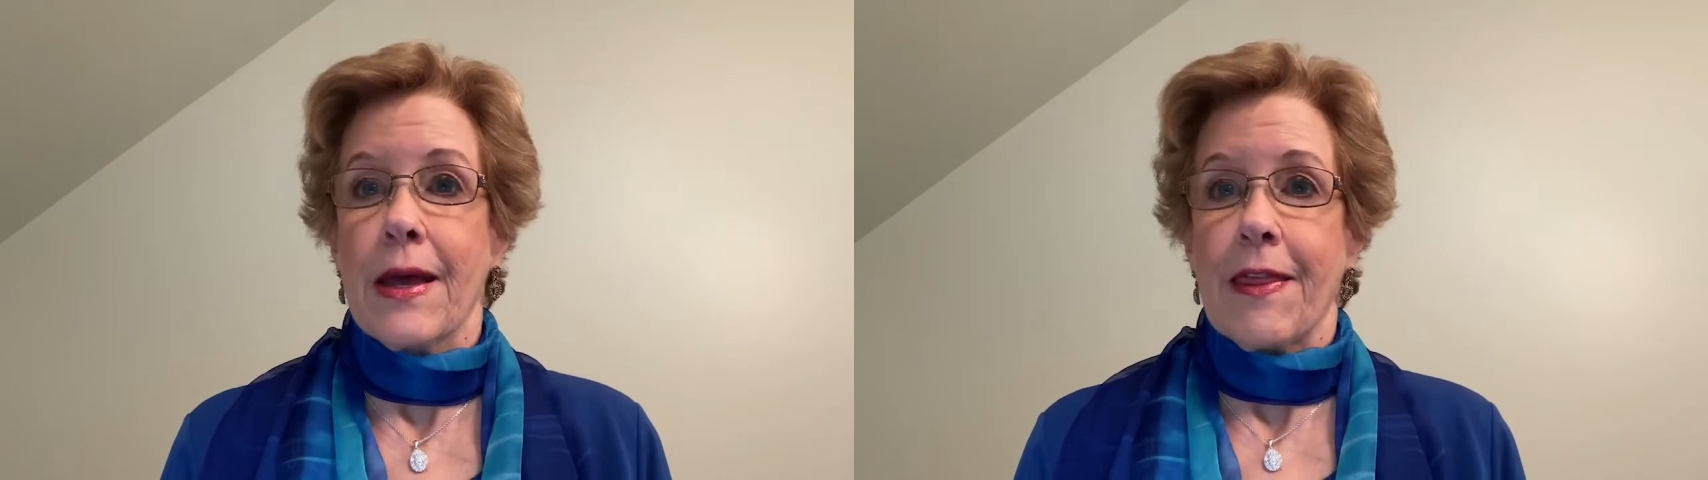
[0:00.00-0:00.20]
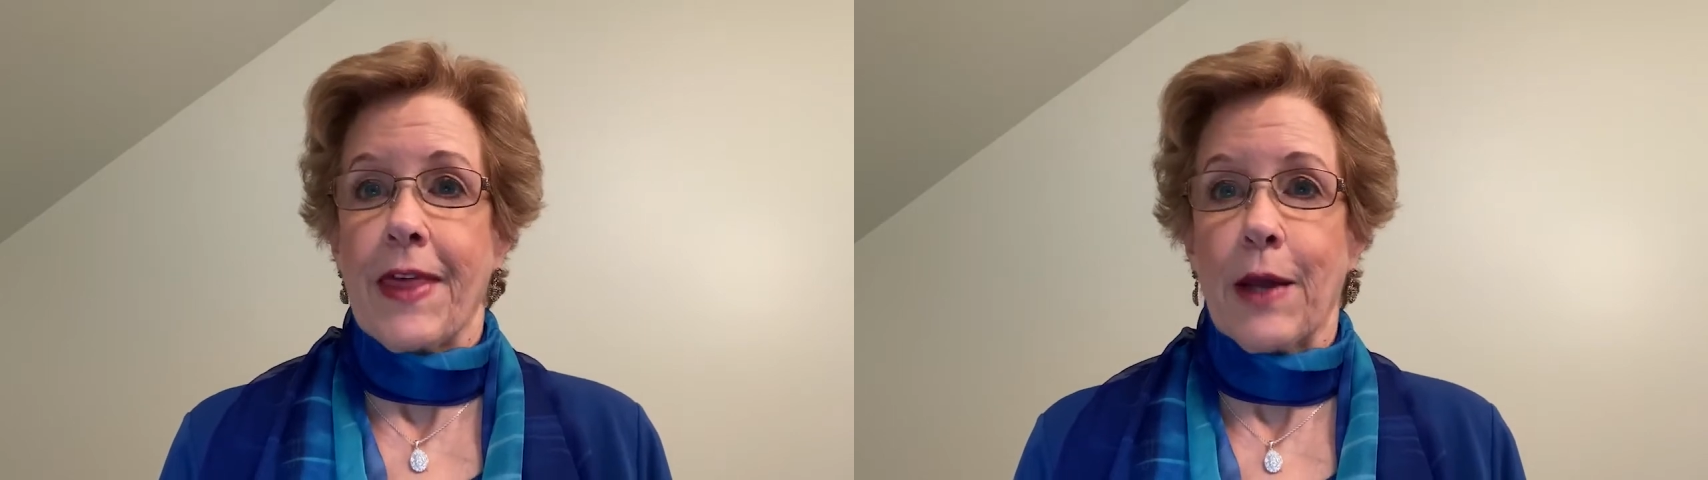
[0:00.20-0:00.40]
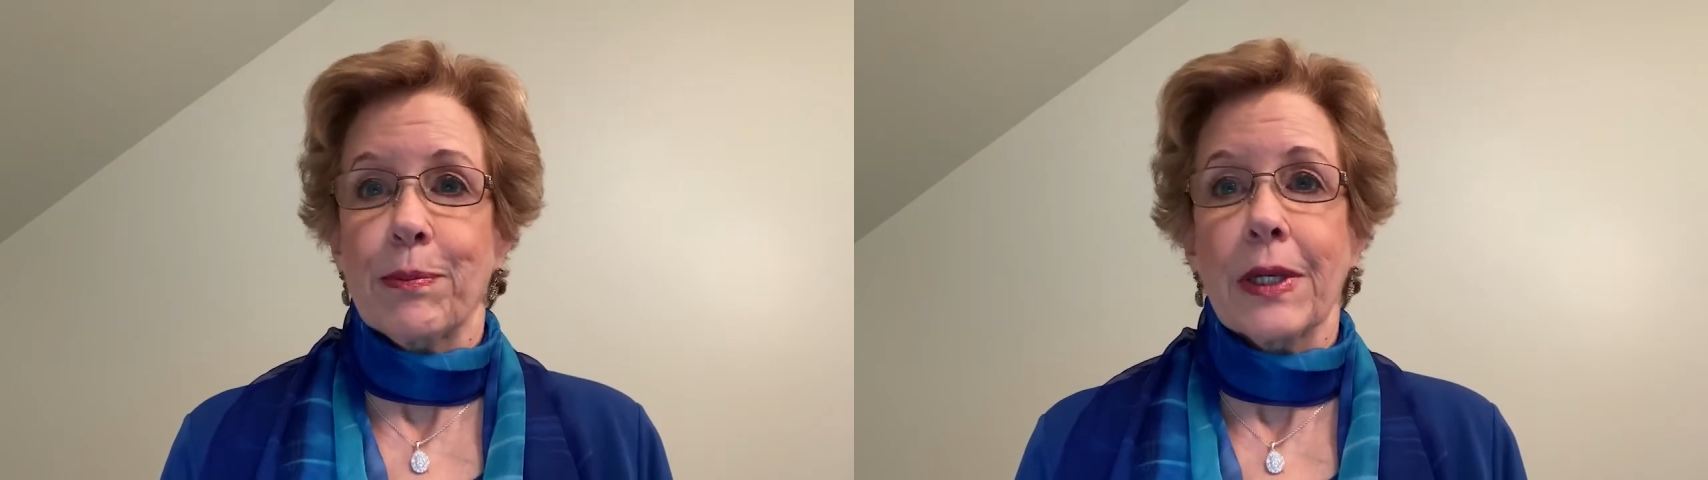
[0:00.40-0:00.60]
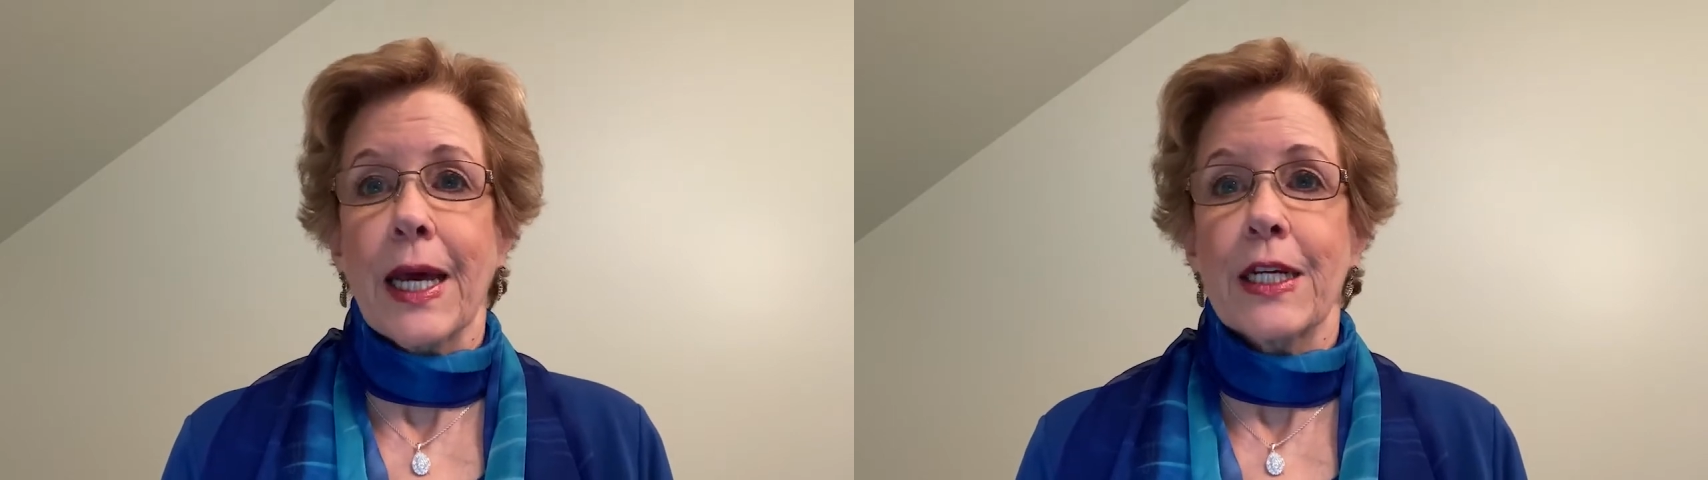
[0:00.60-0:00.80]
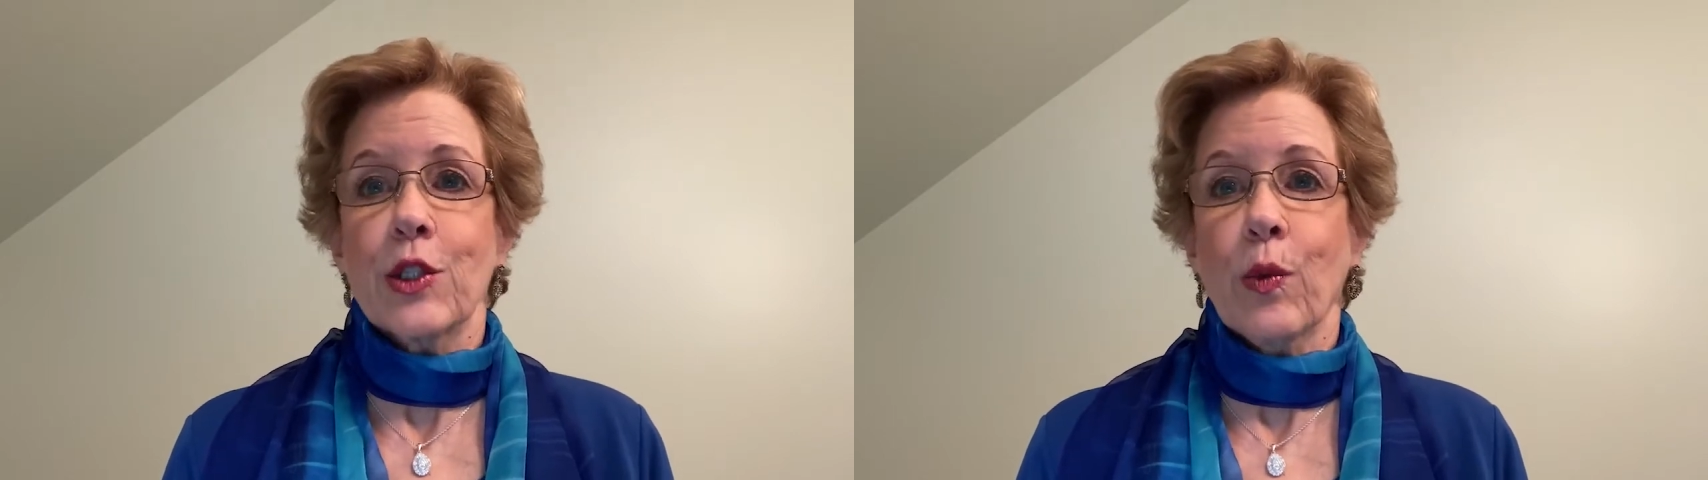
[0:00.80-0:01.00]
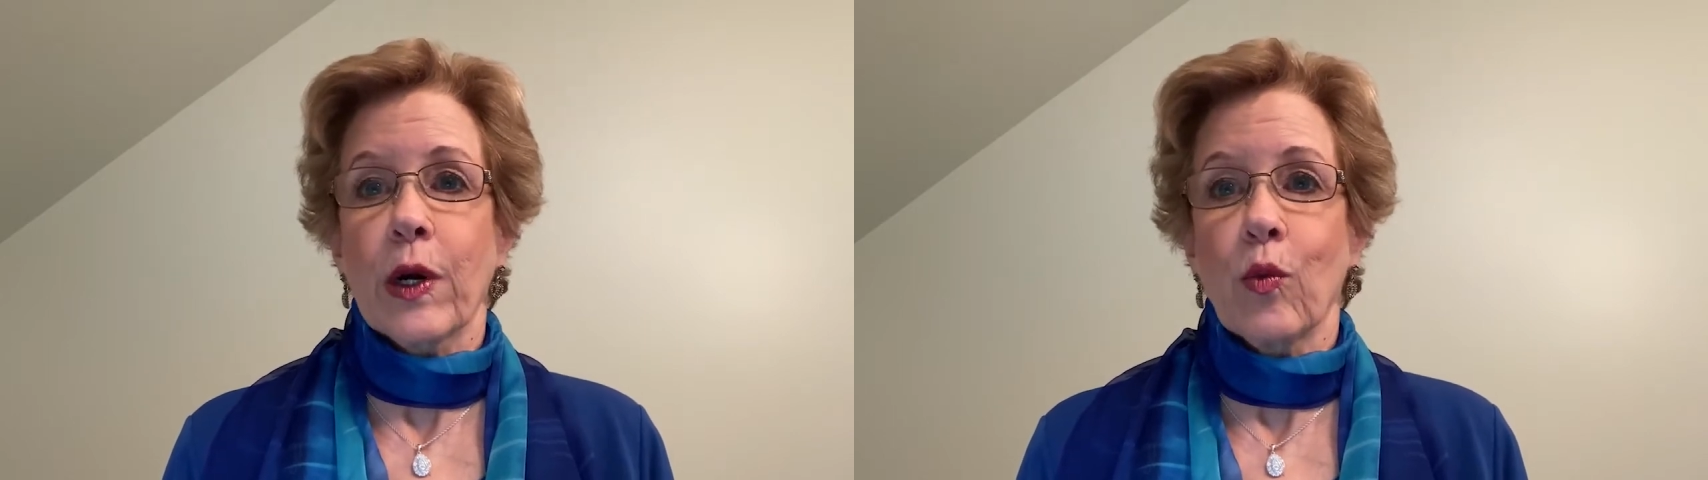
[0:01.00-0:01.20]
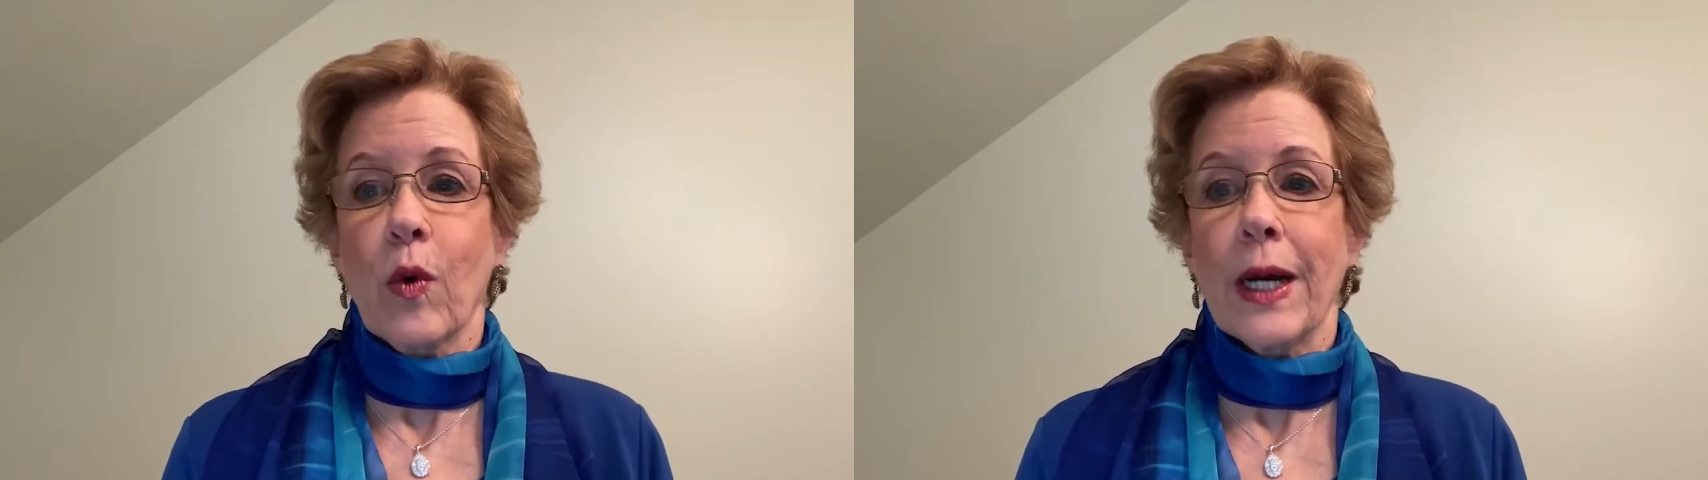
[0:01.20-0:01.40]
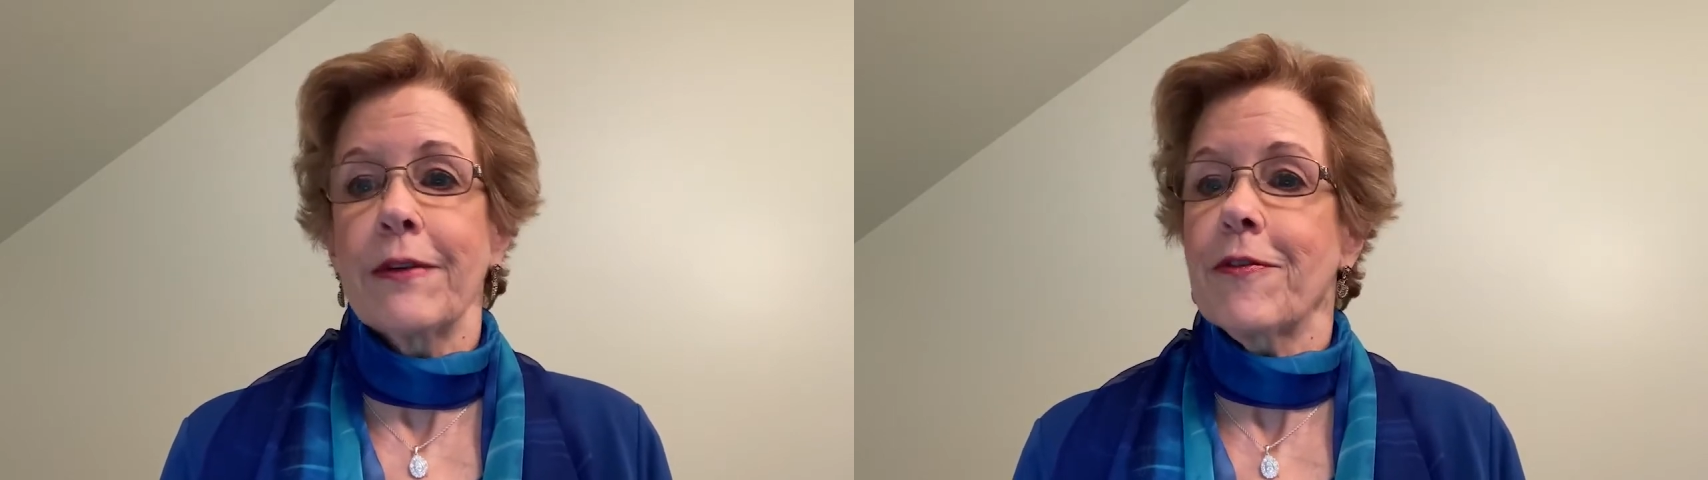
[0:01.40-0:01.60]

that place where one